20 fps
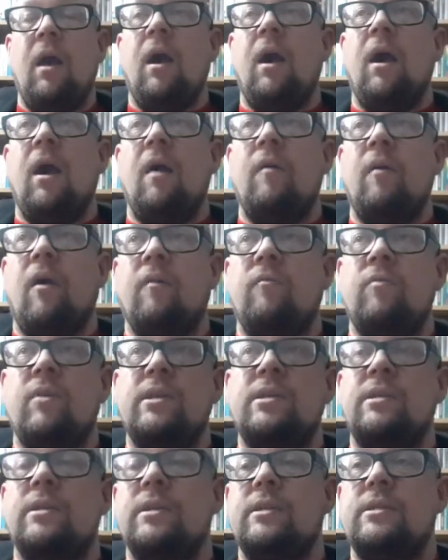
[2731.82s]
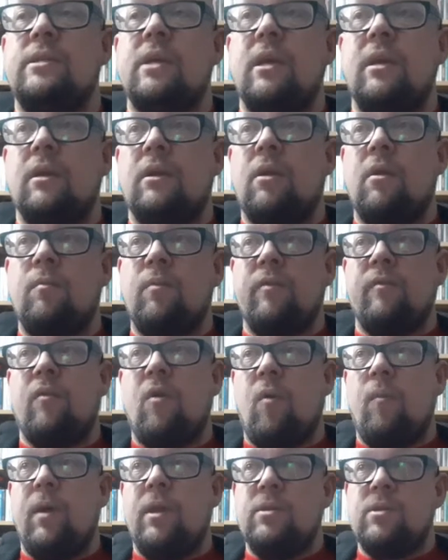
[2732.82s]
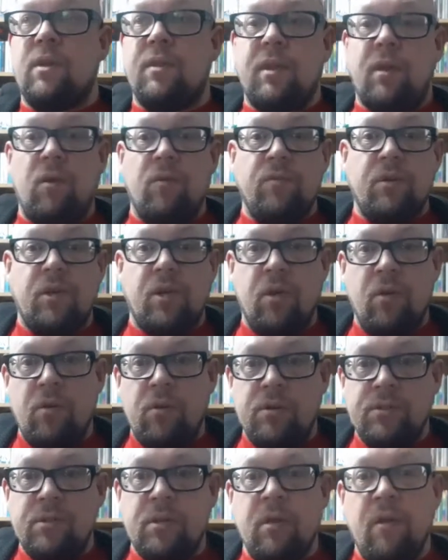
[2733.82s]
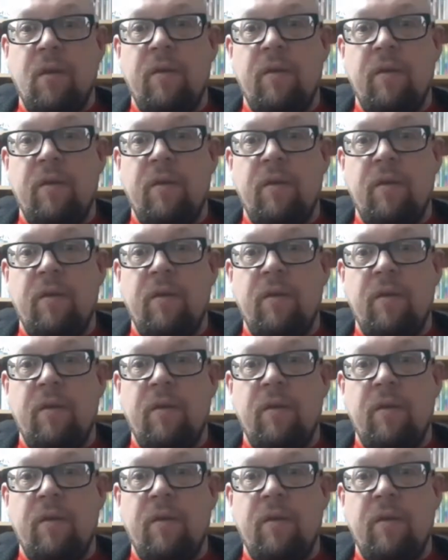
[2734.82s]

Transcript: Uh, I've recently seen a couple of comments, I think, on the Cure's